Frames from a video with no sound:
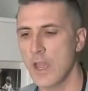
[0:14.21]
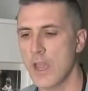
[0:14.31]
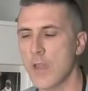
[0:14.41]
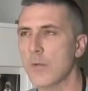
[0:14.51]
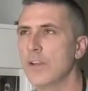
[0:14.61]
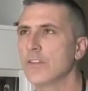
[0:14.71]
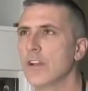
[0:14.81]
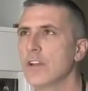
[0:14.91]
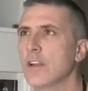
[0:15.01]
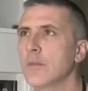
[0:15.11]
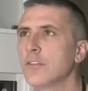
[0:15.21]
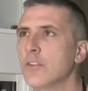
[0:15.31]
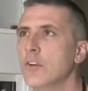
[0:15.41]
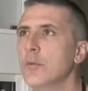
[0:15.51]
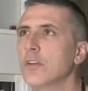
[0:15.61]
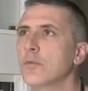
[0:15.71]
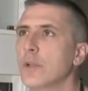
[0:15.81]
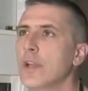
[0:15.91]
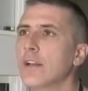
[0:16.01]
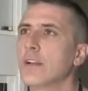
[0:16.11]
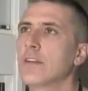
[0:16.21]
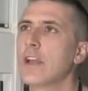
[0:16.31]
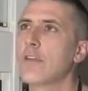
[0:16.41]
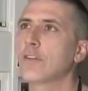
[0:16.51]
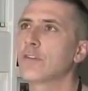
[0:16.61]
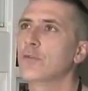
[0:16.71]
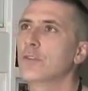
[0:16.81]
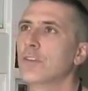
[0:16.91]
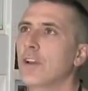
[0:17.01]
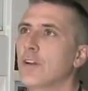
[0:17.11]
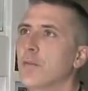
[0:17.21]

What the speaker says: And we decided to come to Stoneham because we had a Catholic school in town.